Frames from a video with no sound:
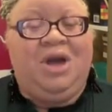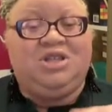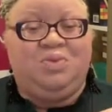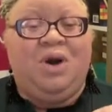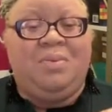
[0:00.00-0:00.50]

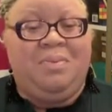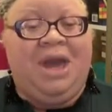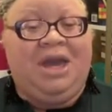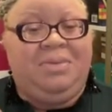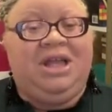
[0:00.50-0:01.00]
is what
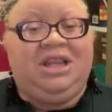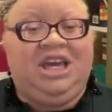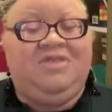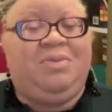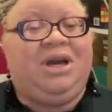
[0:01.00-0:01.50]
made me
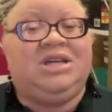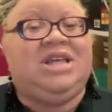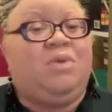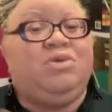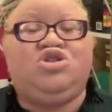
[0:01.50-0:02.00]
leave because
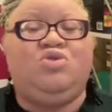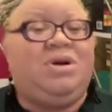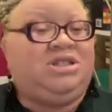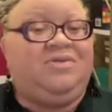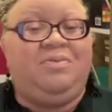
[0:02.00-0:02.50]
that was too
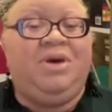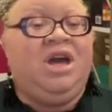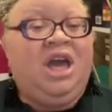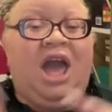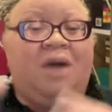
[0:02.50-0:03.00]
much of
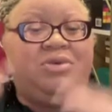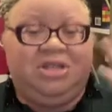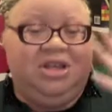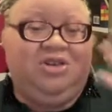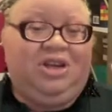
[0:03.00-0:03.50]
I
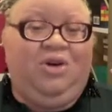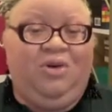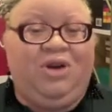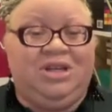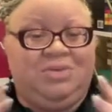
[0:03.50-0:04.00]
was literally
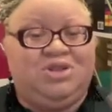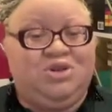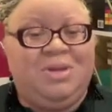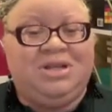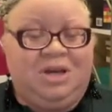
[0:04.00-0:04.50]
going crazy. It was
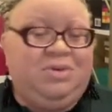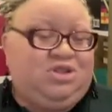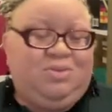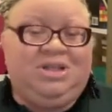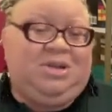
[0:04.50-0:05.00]
too
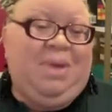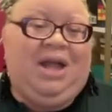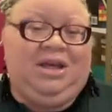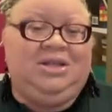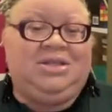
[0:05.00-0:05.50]
much to
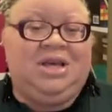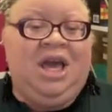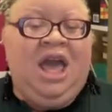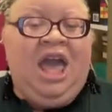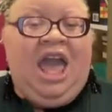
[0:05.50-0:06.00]
balance.
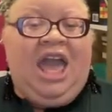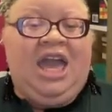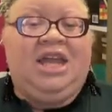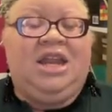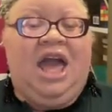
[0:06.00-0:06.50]

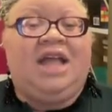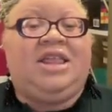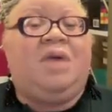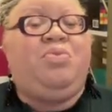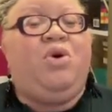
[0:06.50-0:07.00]
And at
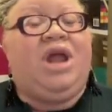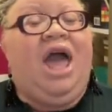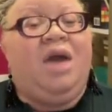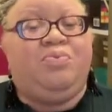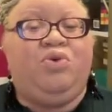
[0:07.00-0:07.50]
that point I
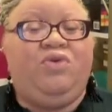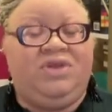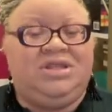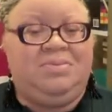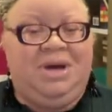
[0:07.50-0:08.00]
had
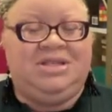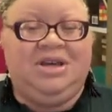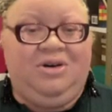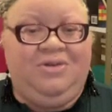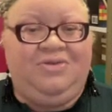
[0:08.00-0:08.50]
proven to
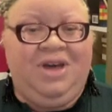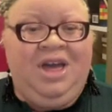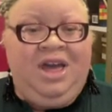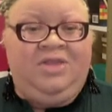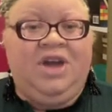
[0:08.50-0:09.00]
myself
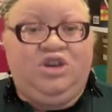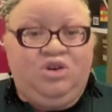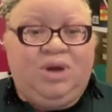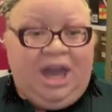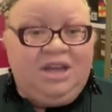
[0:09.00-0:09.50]
that
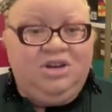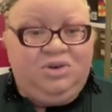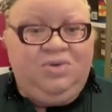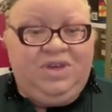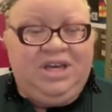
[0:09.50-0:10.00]
you can
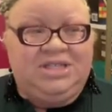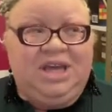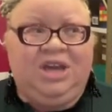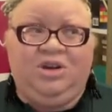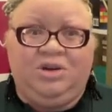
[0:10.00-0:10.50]
do this
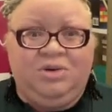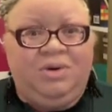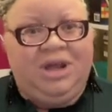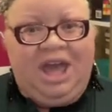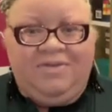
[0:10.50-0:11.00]
and you're
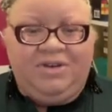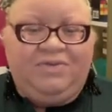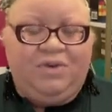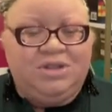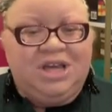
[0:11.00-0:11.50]
doing it having a
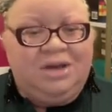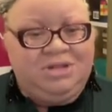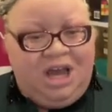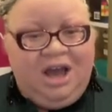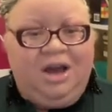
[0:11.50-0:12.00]
full-time
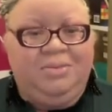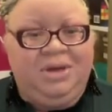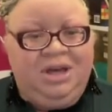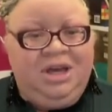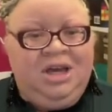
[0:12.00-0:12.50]
job.
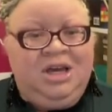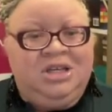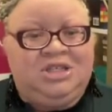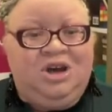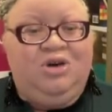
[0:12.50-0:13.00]

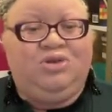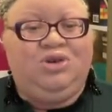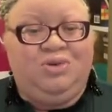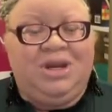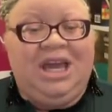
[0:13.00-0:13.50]
So
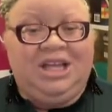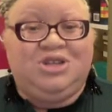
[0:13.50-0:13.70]
you need